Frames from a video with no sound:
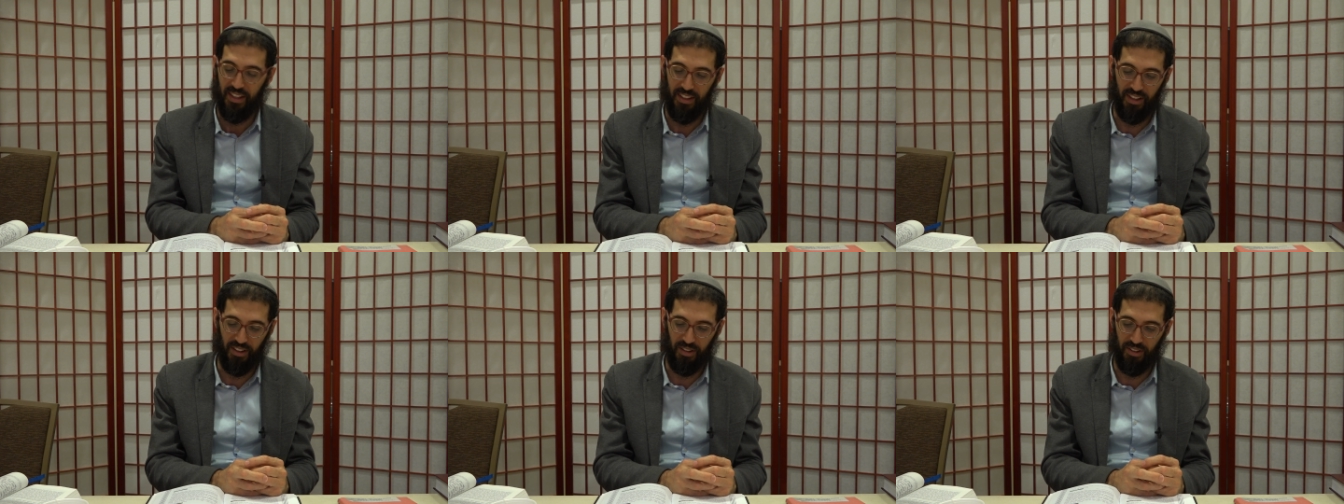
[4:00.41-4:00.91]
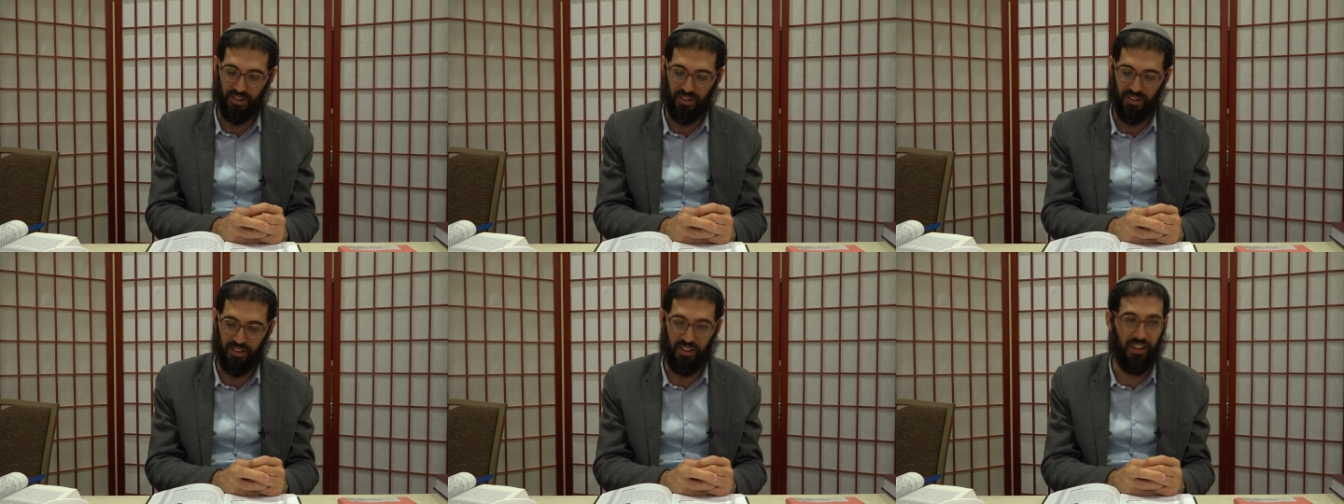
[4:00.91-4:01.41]
the
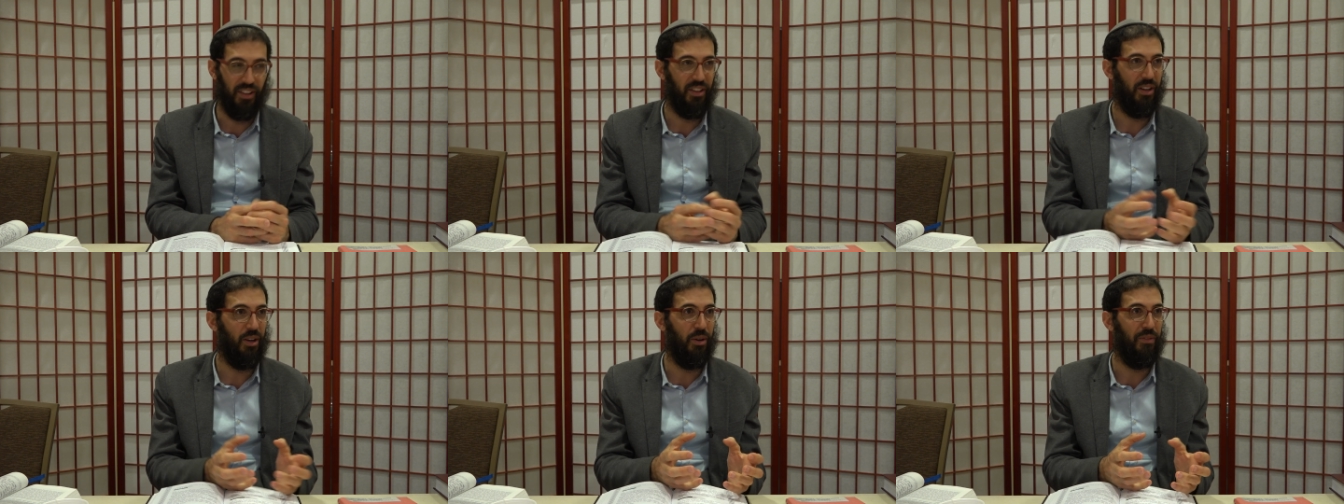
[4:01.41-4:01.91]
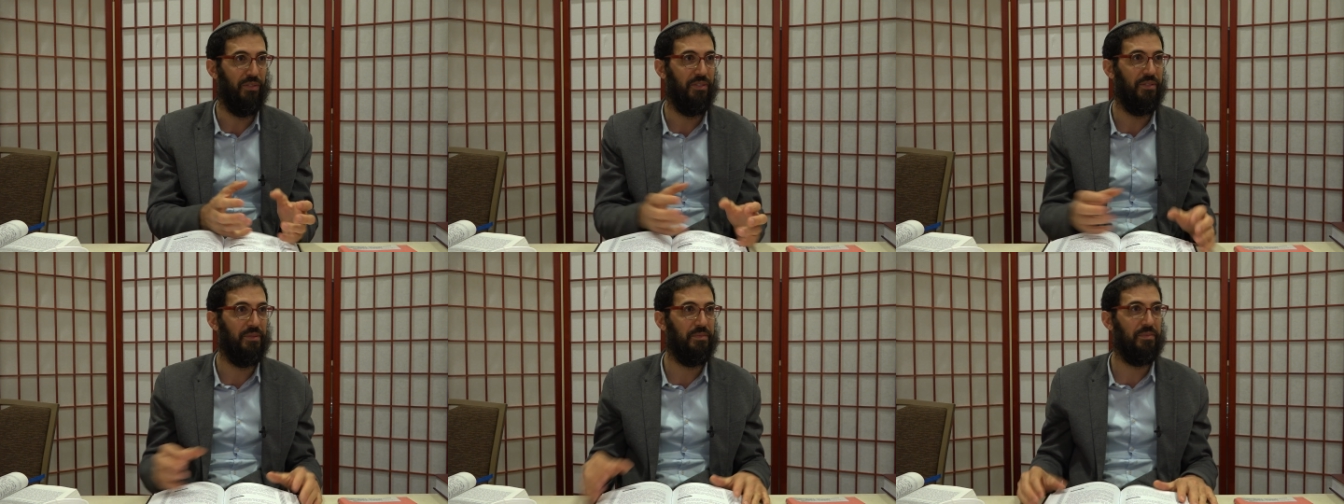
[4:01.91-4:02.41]
other, the other loaf,
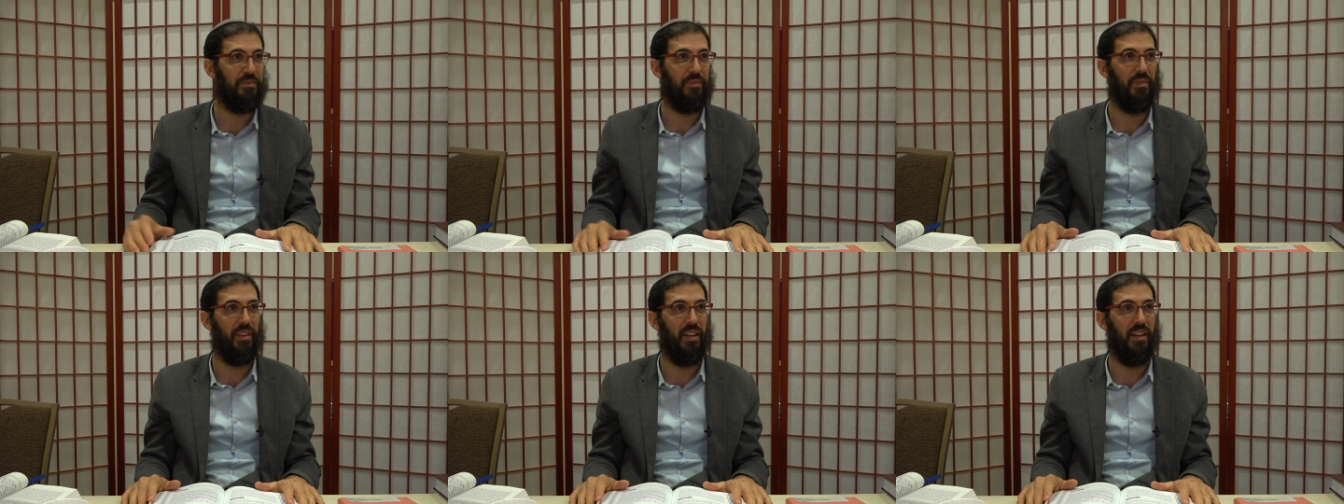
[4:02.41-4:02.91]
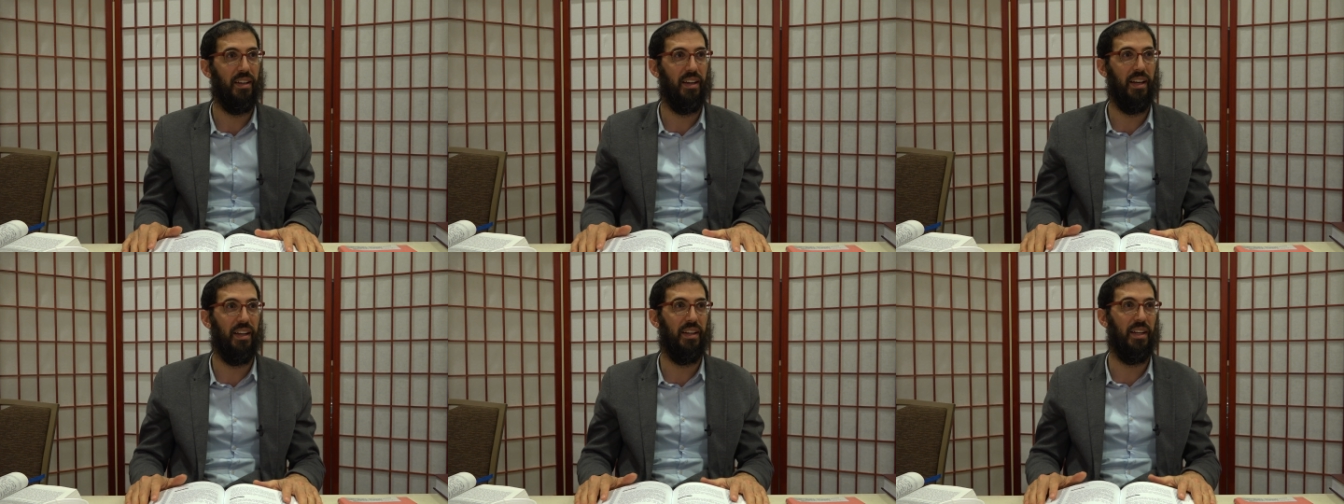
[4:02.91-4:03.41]

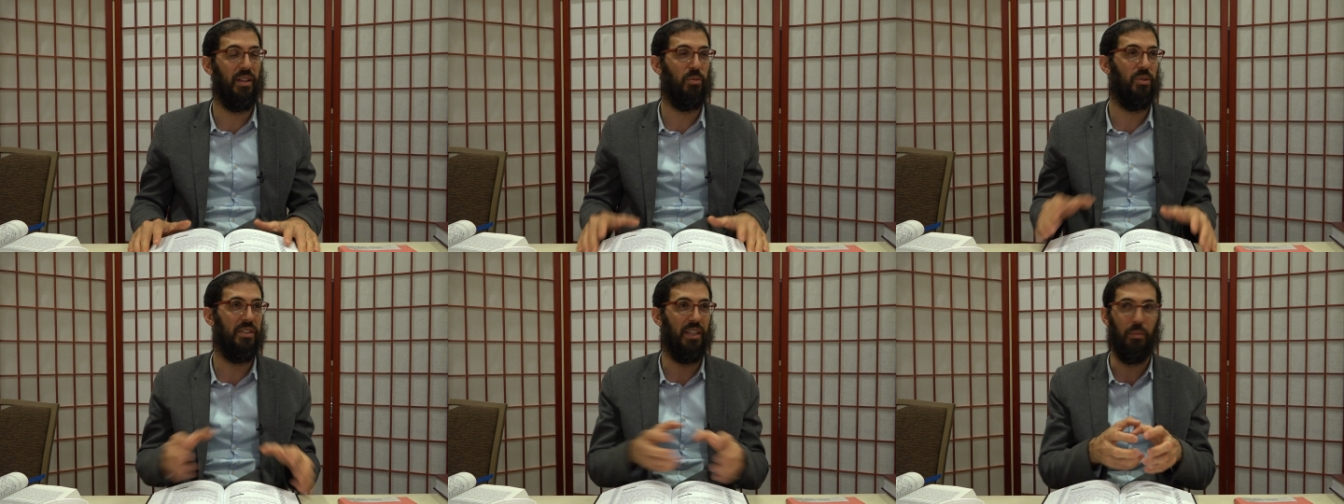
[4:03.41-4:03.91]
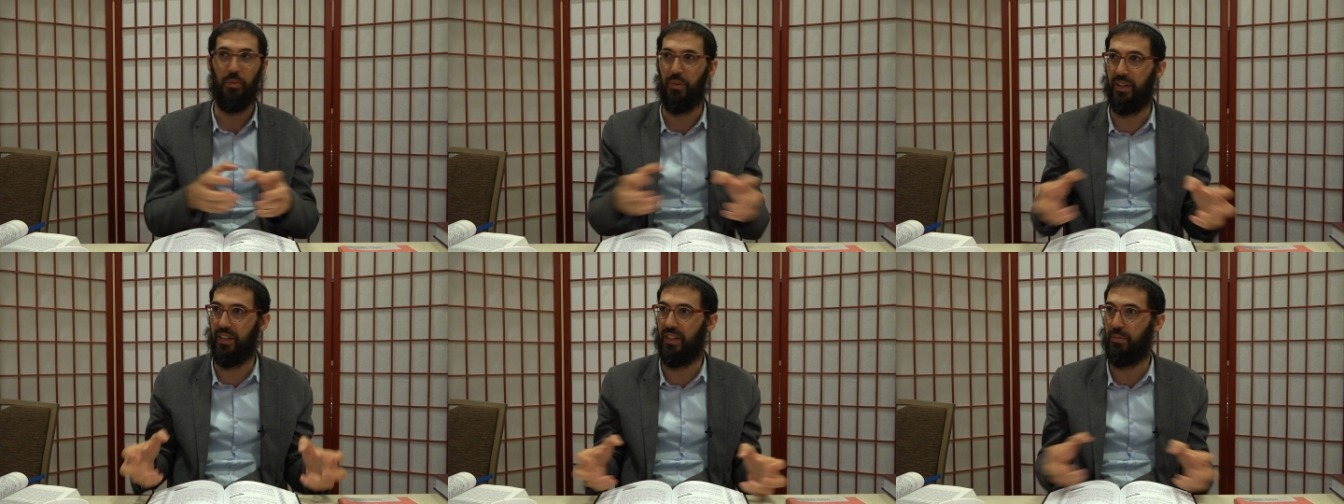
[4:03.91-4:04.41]
and it was
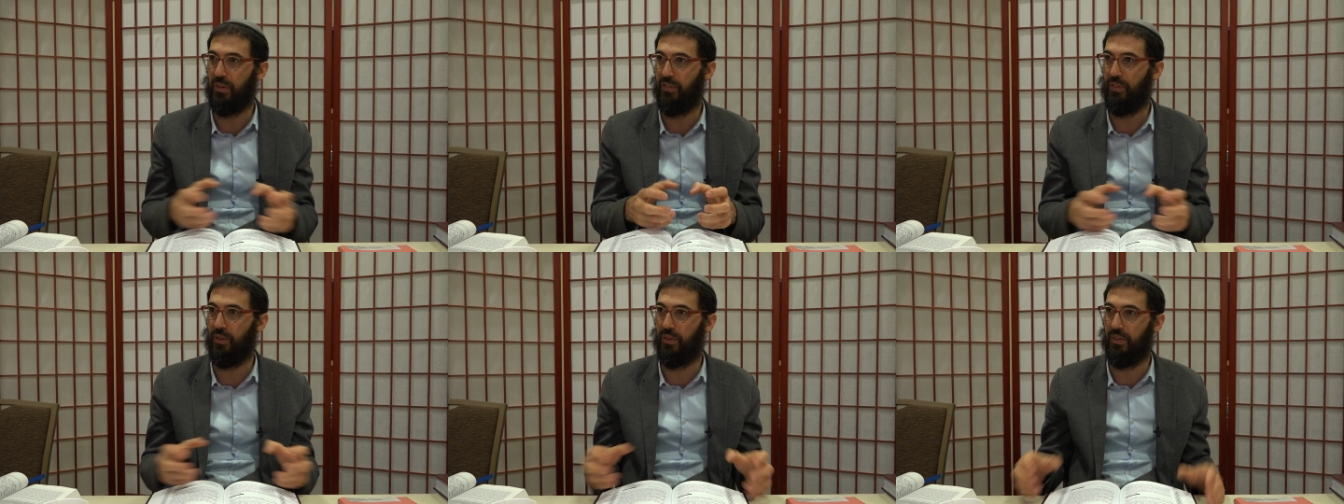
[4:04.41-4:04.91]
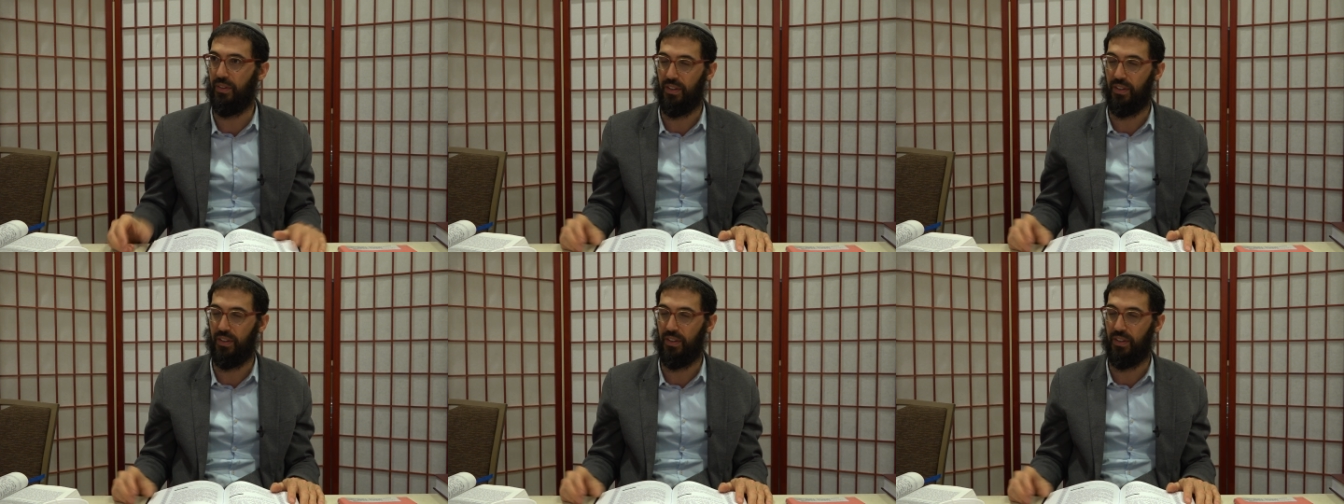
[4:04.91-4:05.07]
separated before.